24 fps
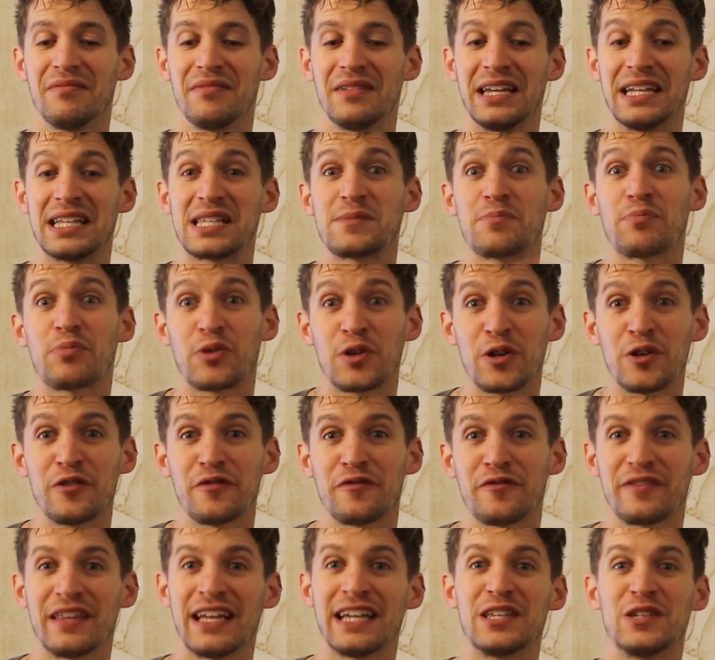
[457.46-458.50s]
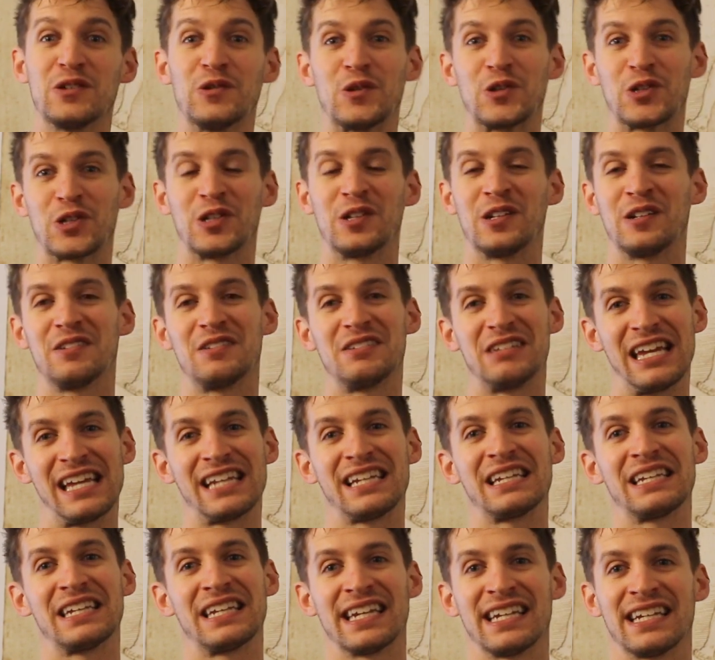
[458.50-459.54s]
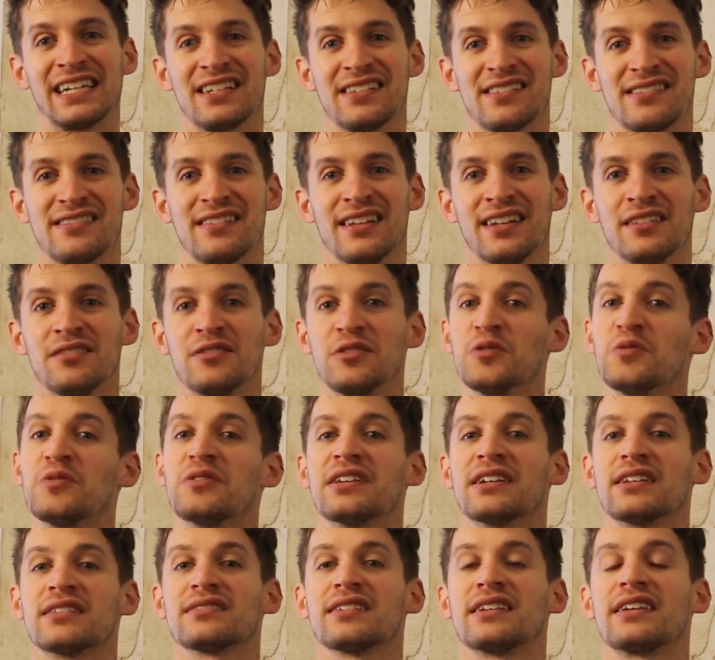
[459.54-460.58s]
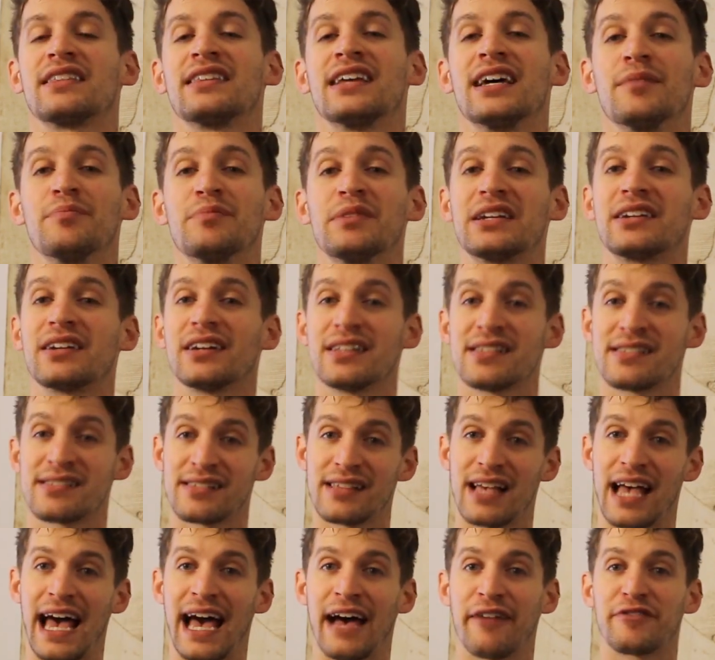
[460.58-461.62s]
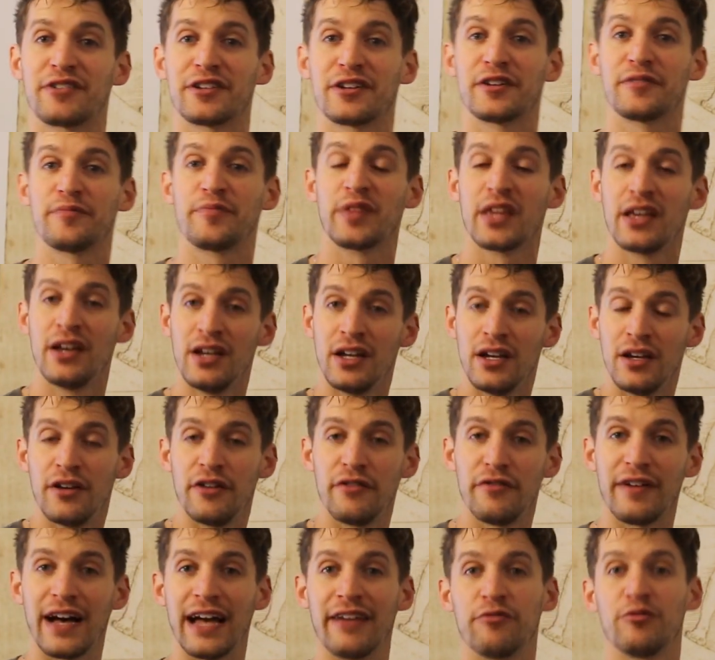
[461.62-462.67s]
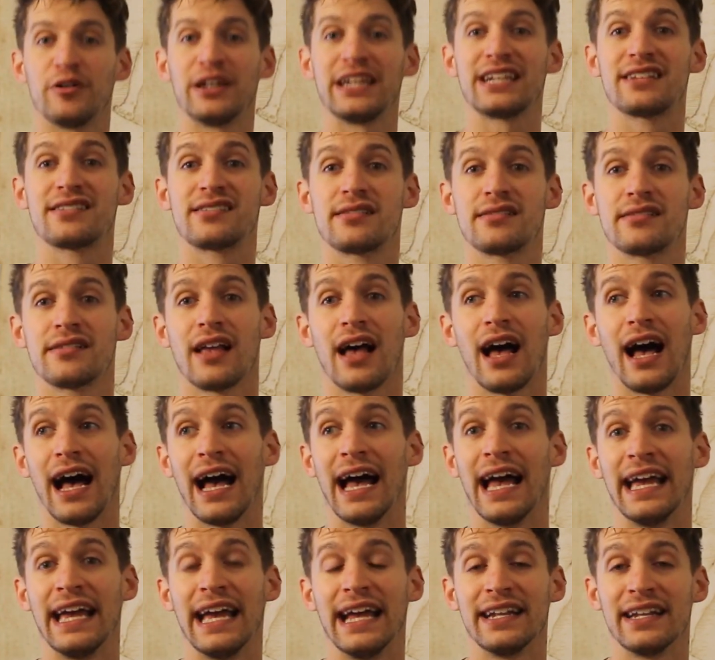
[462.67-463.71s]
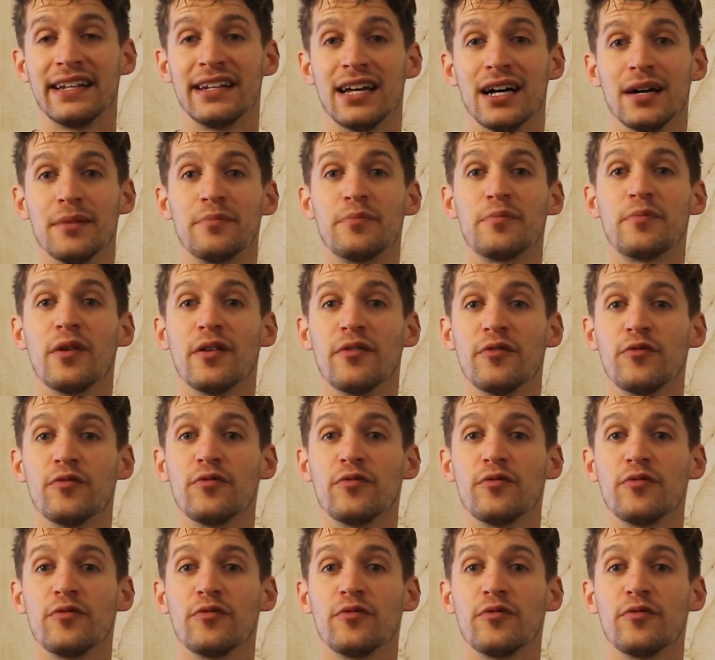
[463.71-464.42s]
It's proof that you shouldn't take gigs that do things like that, because after 5 weeks, I ended up